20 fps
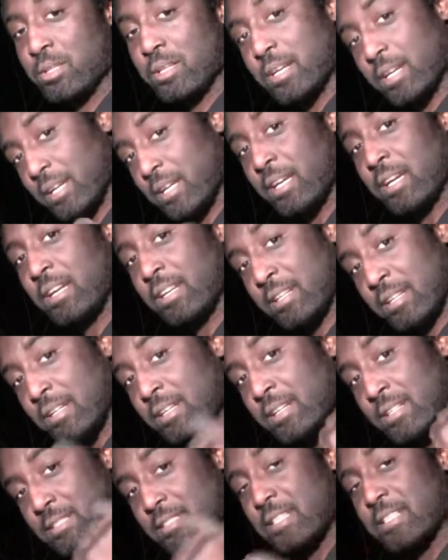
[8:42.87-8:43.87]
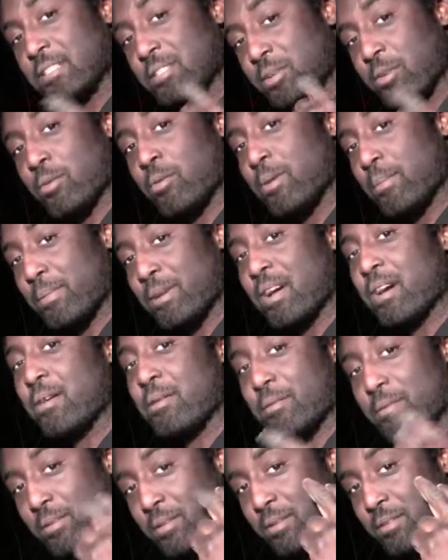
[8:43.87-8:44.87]
Again, test your equipment
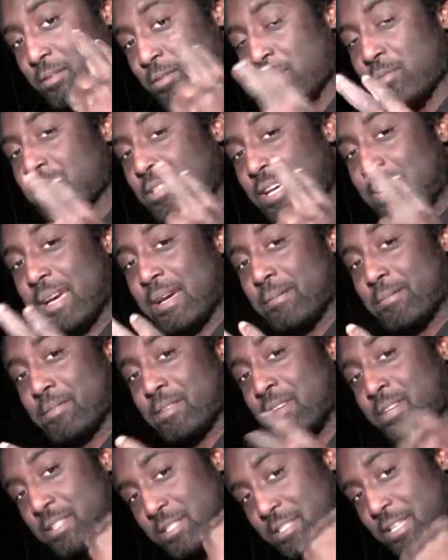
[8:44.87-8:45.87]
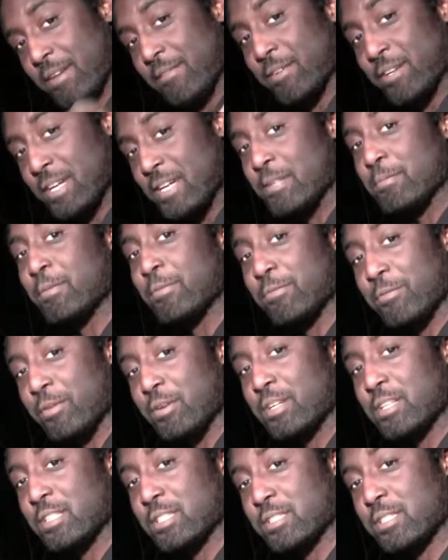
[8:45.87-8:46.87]
out 2 times. 7 days before
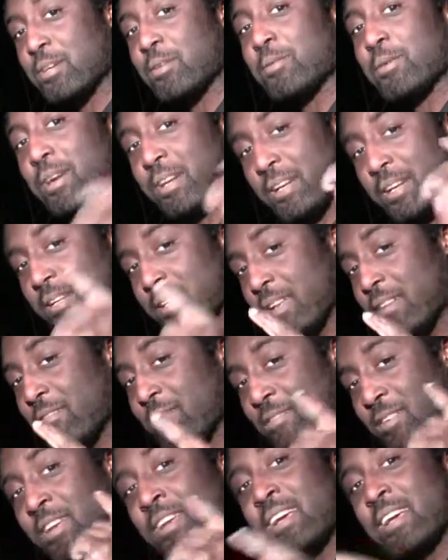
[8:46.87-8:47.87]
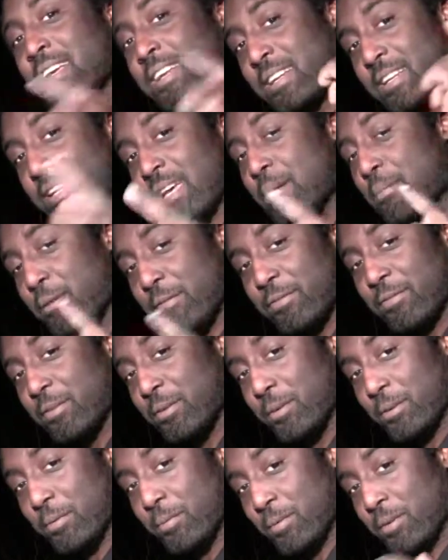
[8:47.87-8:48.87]
the show and the day
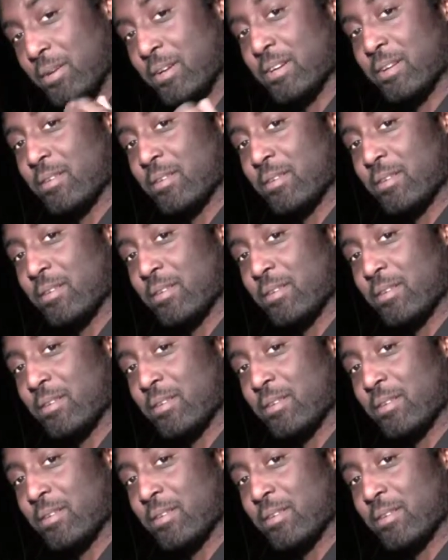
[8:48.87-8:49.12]
before. We